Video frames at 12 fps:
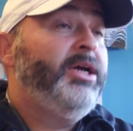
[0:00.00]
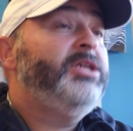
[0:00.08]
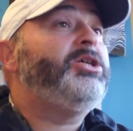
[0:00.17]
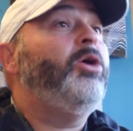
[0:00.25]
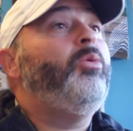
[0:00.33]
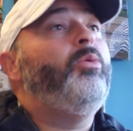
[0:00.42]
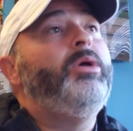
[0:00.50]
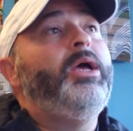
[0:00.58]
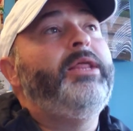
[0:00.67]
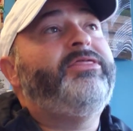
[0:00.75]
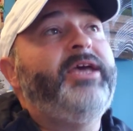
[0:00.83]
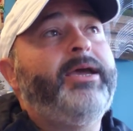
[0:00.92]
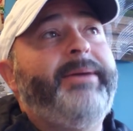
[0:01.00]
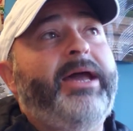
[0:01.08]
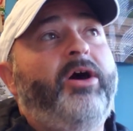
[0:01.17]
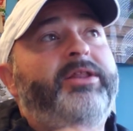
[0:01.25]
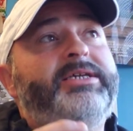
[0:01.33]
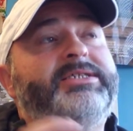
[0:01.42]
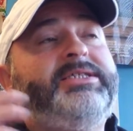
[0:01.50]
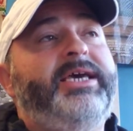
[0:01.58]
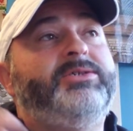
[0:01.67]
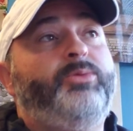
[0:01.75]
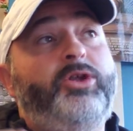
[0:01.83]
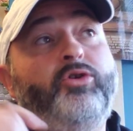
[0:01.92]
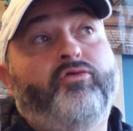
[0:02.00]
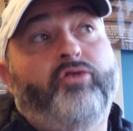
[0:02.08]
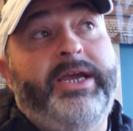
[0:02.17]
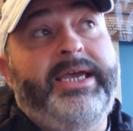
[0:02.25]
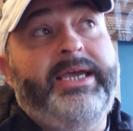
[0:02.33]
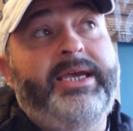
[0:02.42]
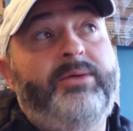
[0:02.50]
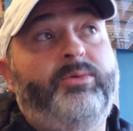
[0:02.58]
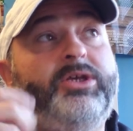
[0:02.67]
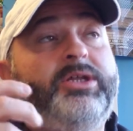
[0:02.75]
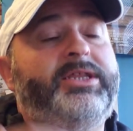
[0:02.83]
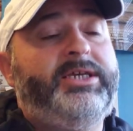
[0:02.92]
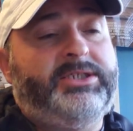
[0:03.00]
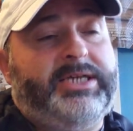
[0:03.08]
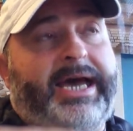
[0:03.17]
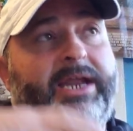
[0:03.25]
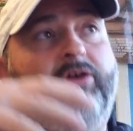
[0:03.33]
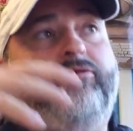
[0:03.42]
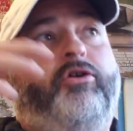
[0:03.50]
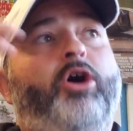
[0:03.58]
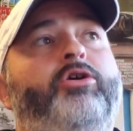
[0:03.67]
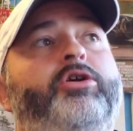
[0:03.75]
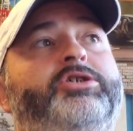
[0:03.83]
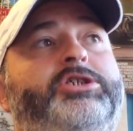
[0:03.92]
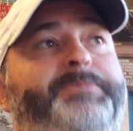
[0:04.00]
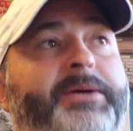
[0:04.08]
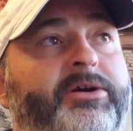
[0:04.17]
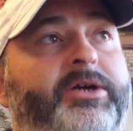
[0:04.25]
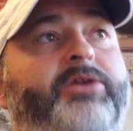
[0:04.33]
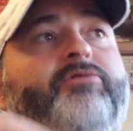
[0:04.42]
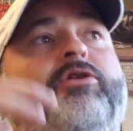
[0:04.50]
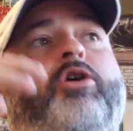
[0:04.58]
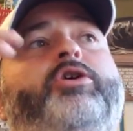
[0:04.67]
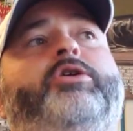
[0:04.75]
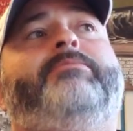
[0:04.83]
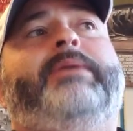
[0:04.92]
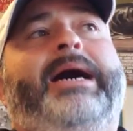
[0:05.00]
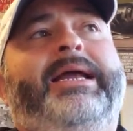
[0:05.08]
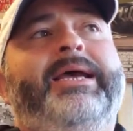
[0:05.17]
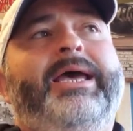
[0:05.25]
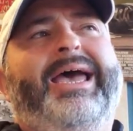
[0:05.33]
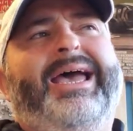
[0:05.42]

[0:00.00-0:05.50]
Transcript: So think about all these things. When you read, these kind of grow your spirit, grow your mind.